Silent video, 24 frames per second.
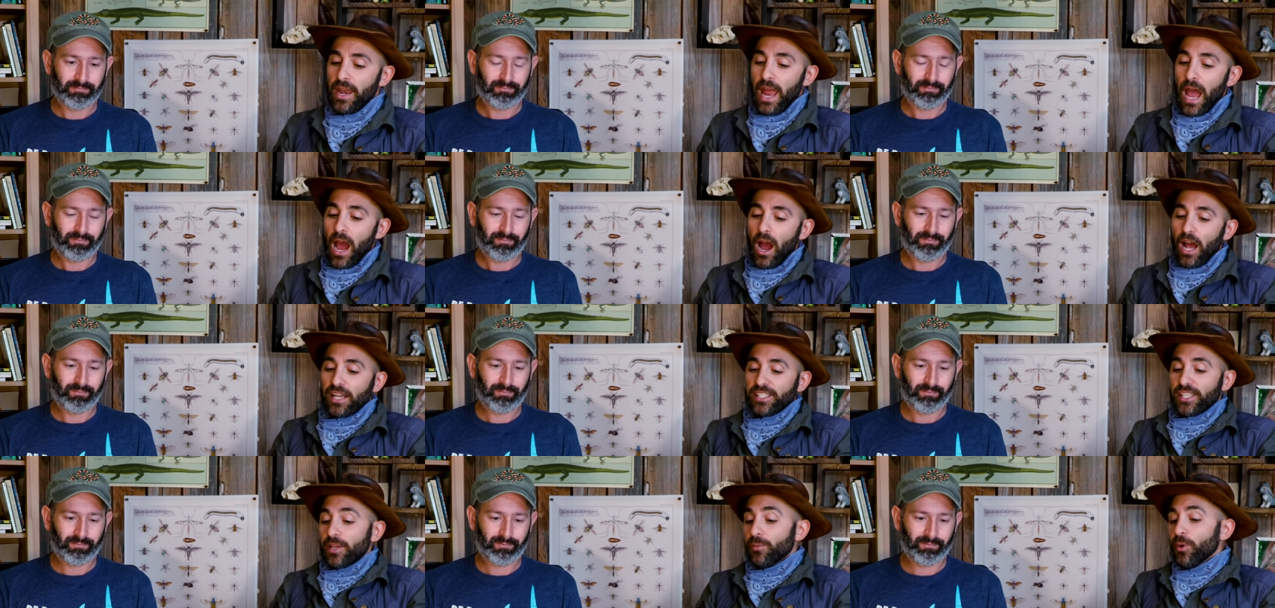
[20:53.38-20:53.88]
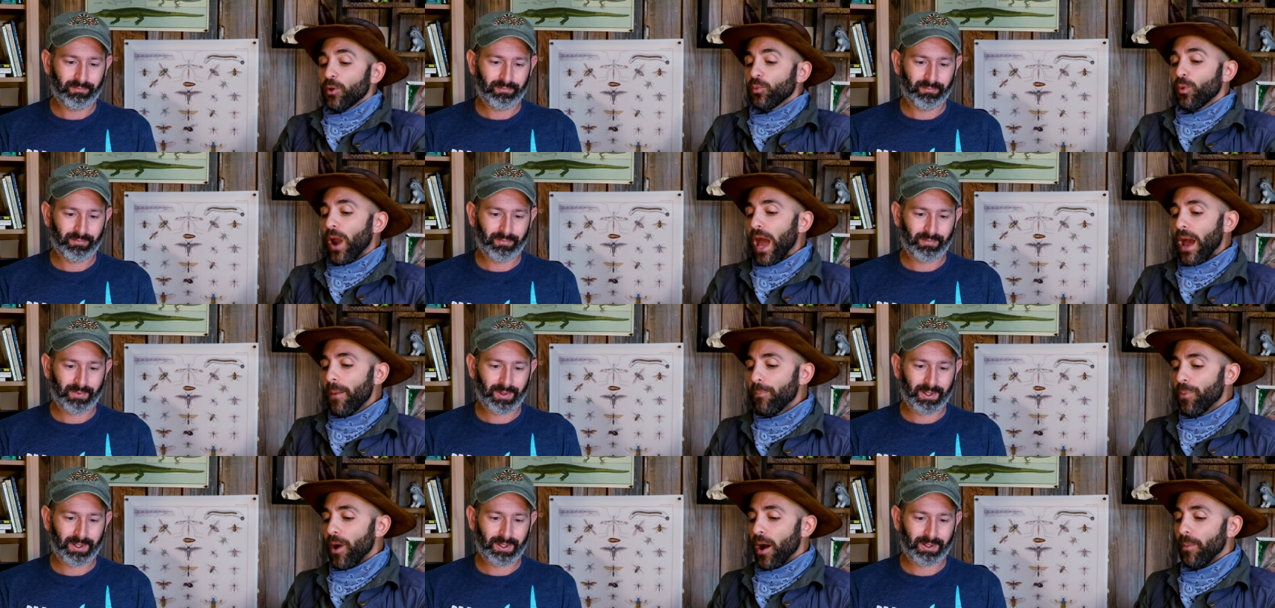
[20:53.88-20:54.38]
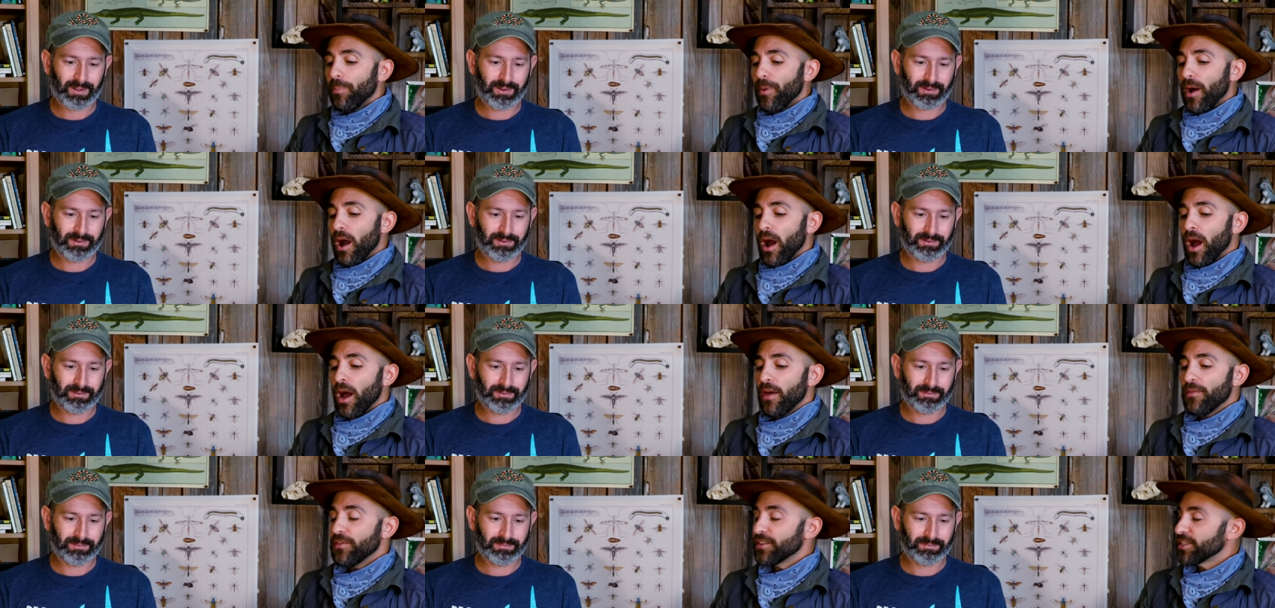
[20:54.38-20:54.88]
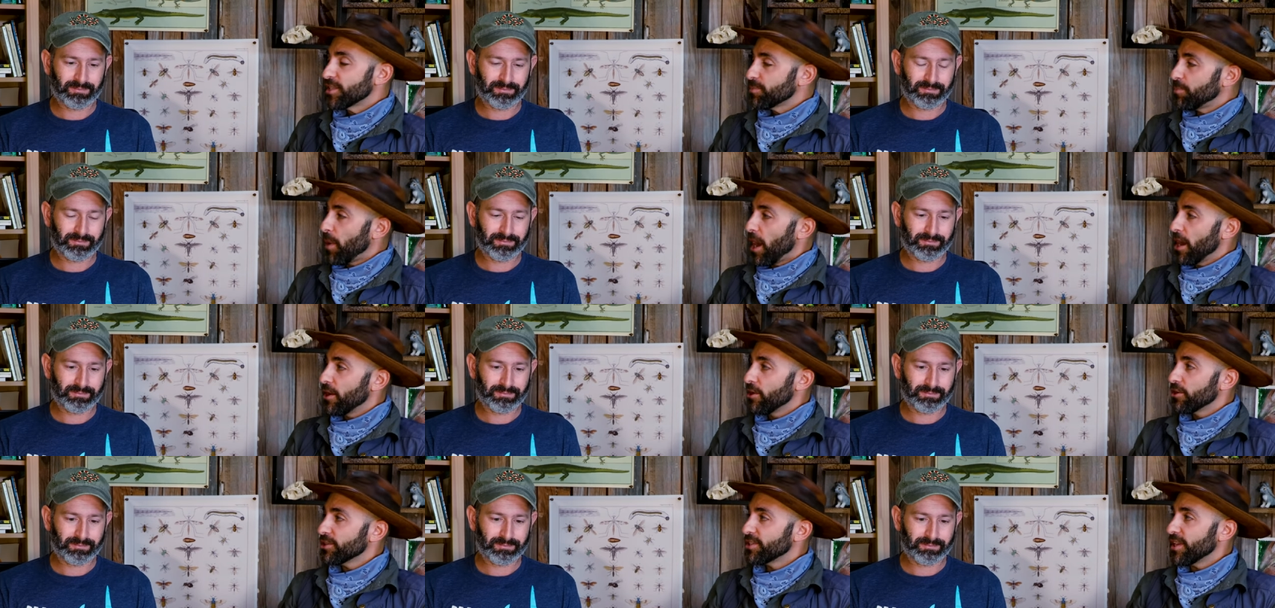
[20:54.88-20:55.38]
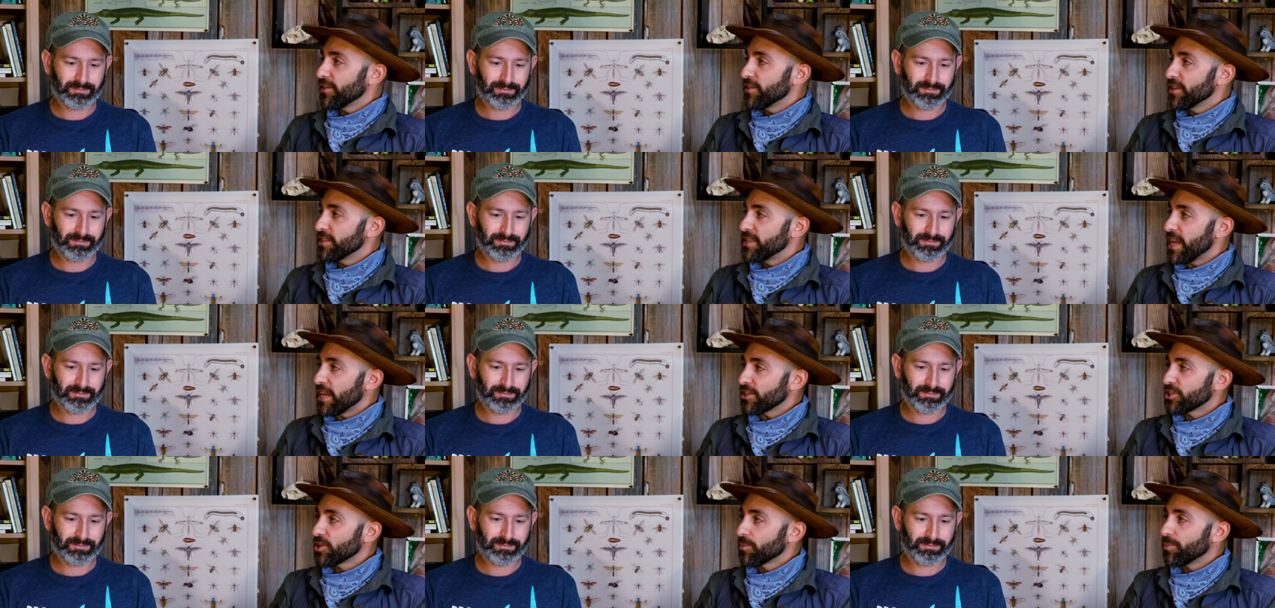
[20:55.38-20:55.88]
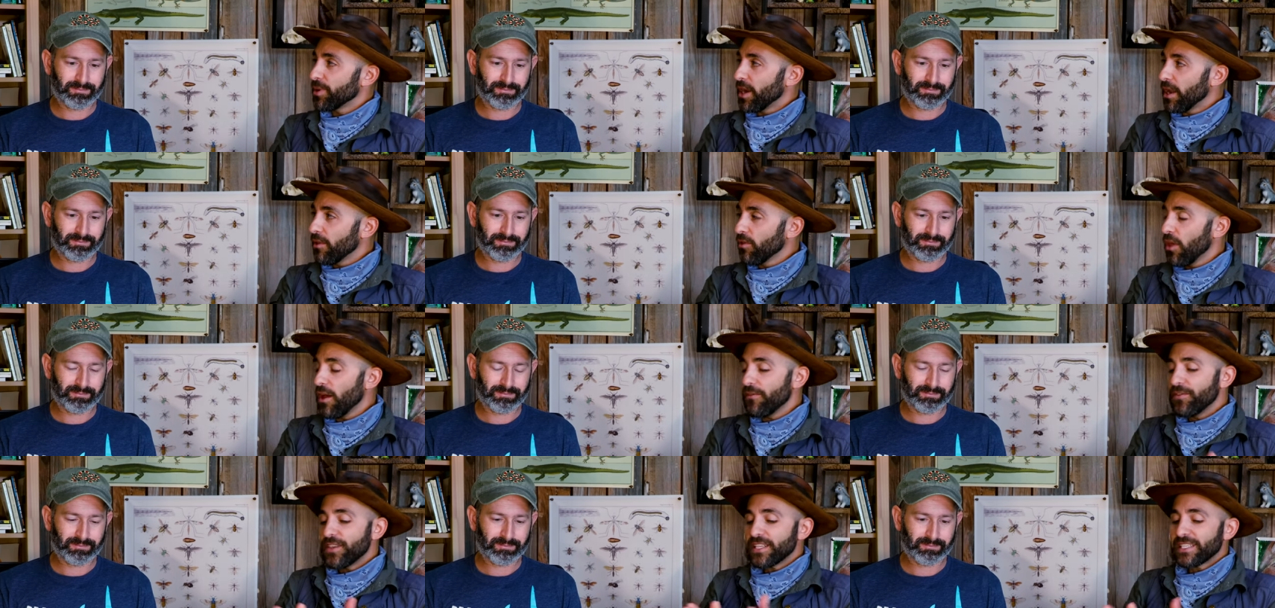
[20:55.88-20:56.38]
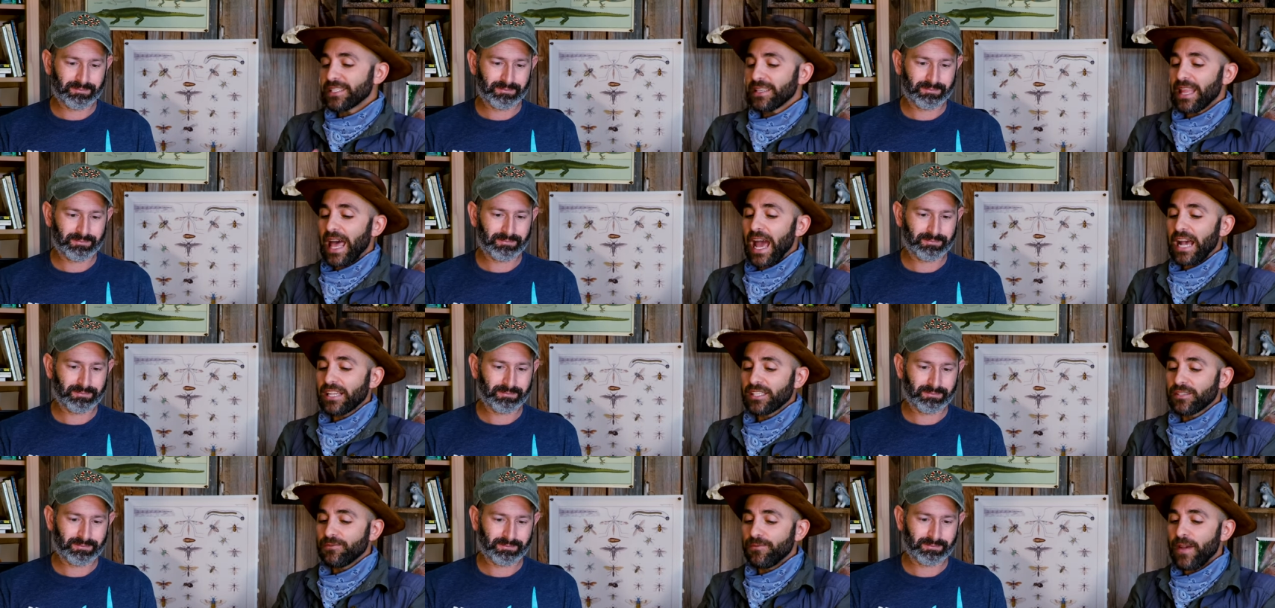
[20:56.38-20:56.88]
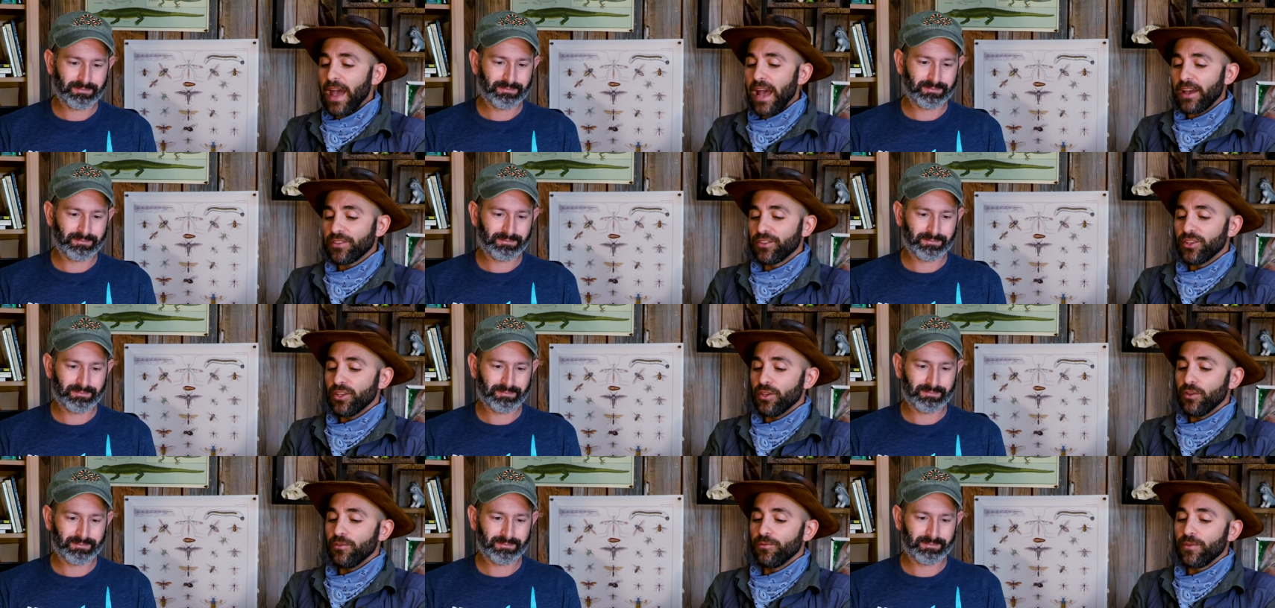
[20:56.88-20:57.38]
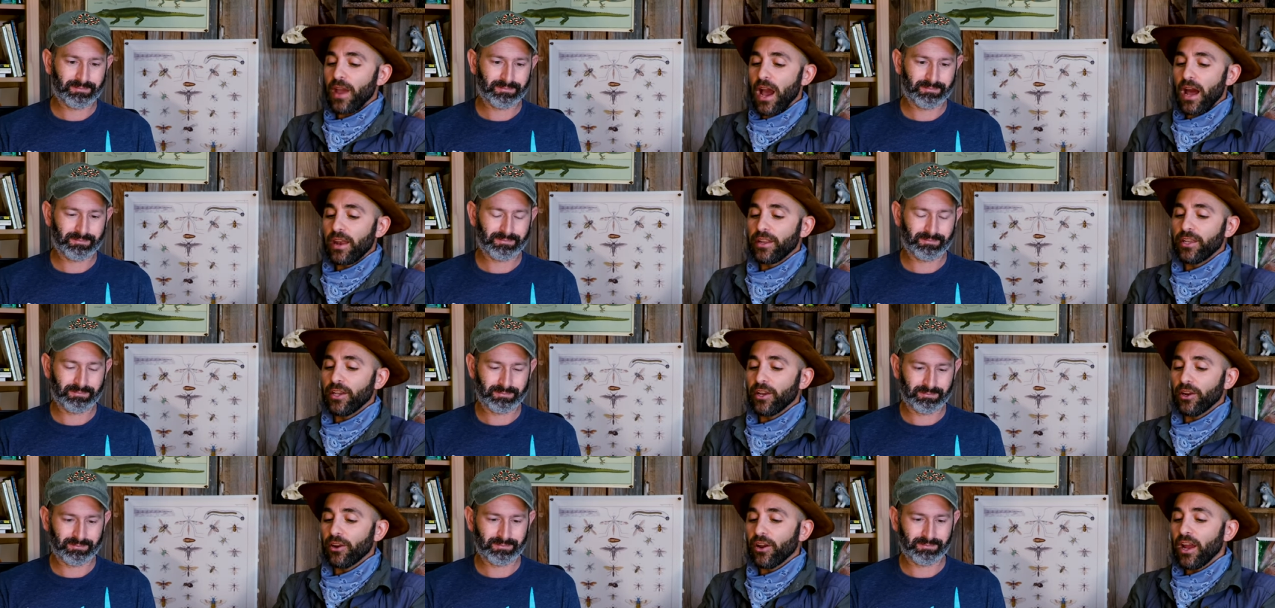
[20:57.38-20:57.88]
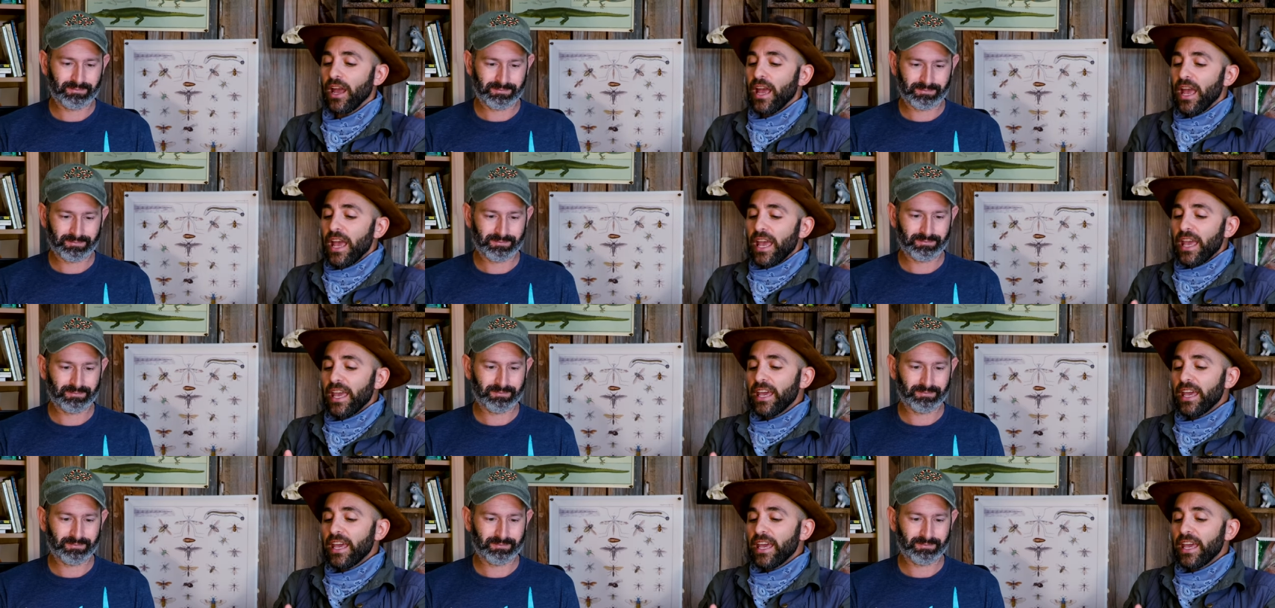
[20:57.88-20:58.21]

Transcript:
Speaker 1: Now, I say we wrap up on the spiders and the desert, but I love this last fact that you've got here.